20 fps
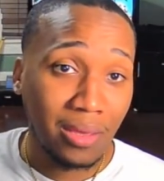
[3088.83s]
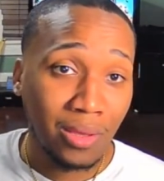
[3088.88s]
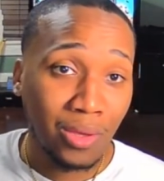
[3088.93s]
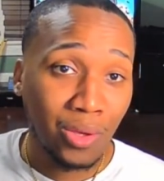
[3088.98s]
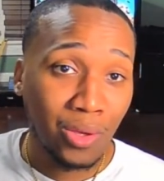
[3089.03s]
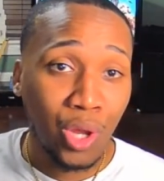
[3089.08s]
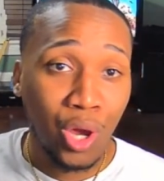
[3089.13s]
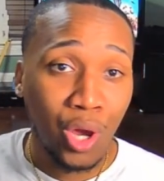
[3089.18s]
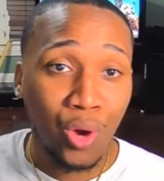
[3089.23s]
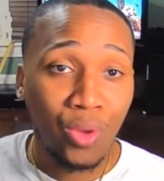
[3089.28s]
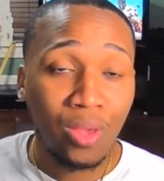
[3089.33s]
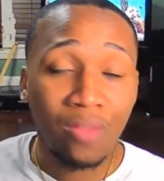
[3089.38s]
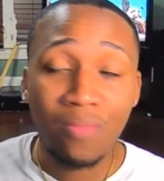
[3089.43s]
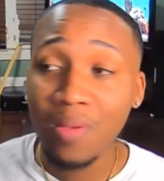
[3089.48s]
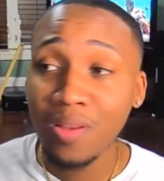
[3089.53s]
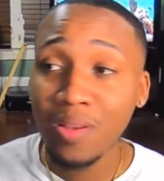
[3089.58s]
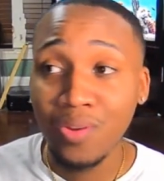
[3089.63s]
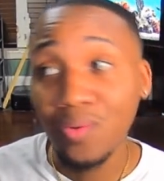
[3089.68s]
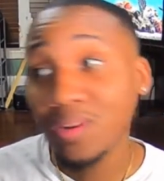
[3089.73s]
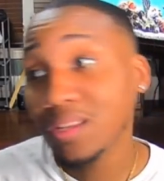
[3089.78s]
You know, he's
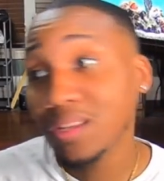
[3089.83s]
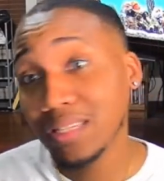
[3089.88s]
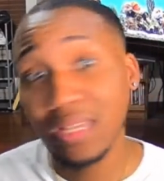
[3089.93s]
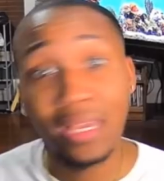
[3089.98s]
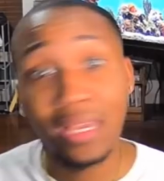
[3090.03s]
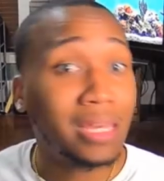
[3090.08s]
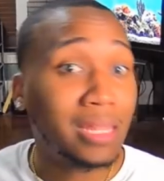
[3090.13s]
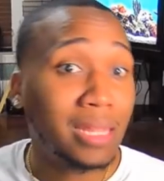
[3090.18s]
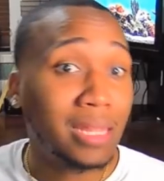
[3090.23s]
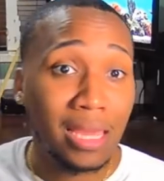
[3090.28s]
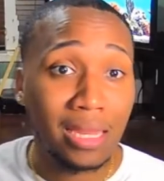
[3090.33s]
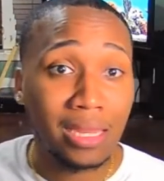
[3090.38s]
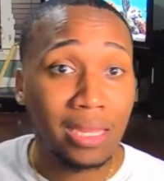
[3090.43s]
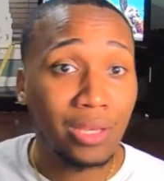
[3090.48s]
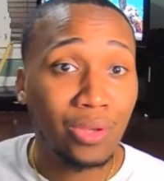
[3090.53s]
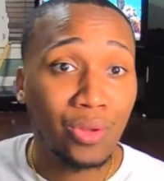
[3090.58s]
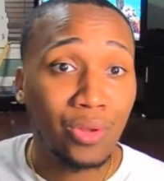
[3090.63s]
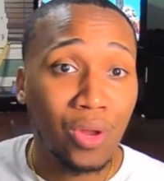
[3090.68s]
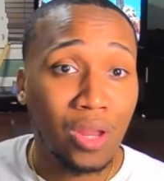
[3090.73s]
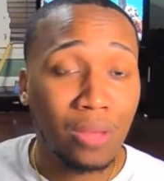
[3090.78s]
been doing his thing lately.
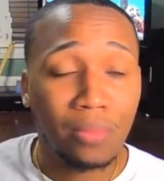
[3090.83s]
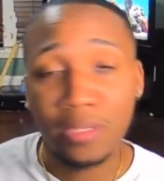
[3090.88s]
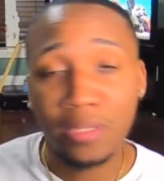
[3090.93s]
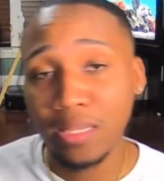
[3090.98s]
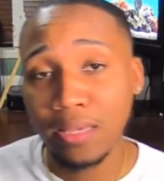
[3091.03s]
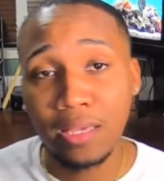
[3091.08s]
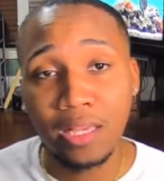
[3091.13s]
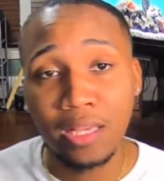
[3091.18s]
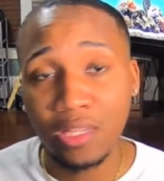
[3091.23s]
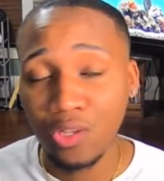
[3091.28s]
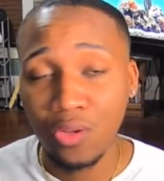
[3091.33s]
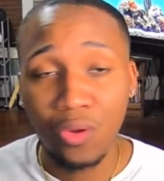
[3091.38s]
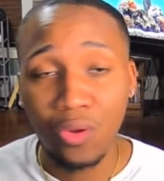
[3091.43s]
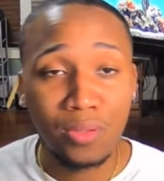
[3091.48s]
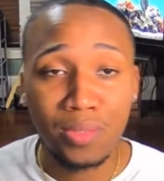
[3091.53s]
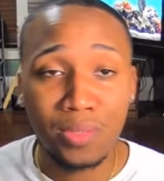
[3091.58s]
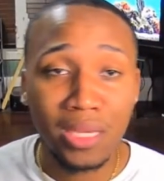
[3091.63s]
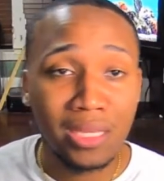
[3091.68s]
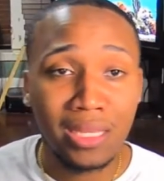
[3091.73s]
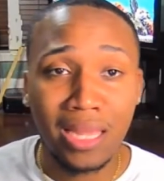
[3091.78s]
You know what I'm saying? You know what I'm
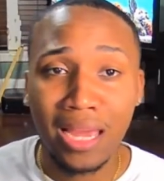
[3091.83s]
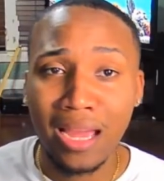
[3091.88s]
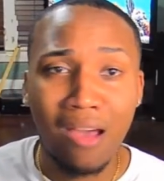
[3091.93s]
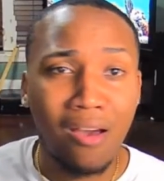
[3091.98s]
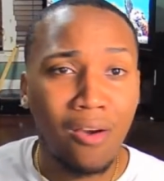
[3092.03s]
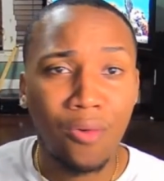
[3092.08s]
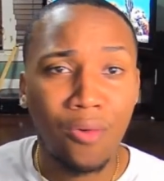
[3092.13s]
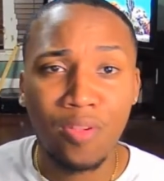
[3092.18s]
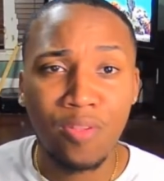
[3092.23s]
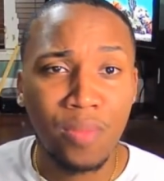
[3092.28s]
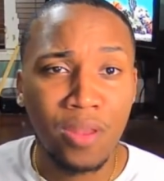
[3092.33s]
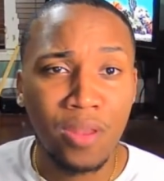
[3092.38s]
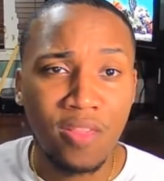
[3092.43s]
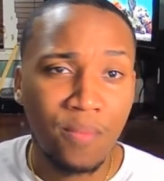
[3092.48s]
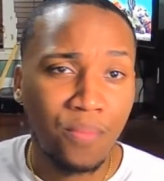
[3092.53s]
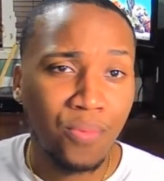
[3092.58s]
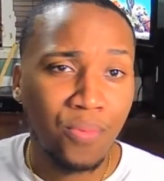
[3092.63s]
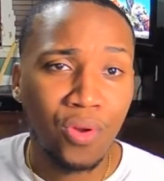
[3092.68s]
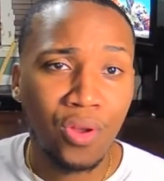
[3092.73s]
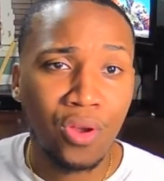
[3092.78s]
saying? Like I've always been a
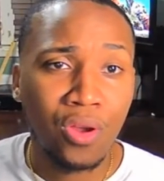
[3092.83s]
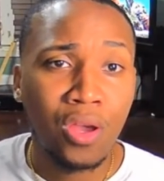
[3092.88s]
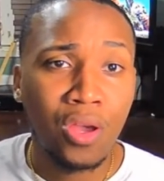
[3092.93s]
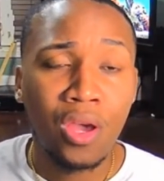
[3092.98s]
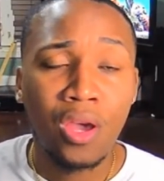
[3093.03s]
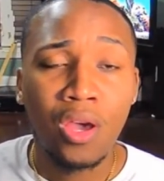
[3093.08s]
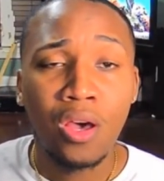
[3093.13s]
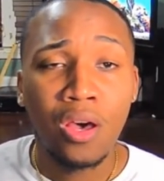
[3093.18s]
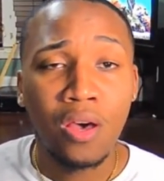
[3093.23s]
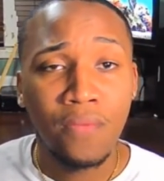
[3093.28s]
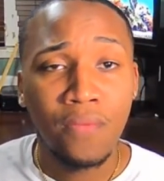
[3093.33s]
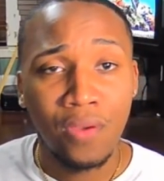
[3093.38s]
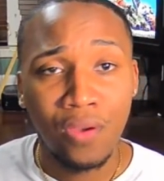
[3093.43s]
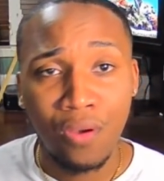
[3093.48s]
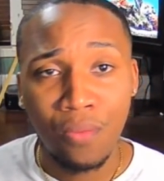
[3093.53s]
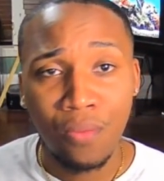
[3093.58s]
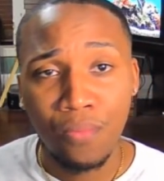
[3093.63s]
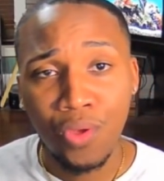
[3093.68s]
supporter of him.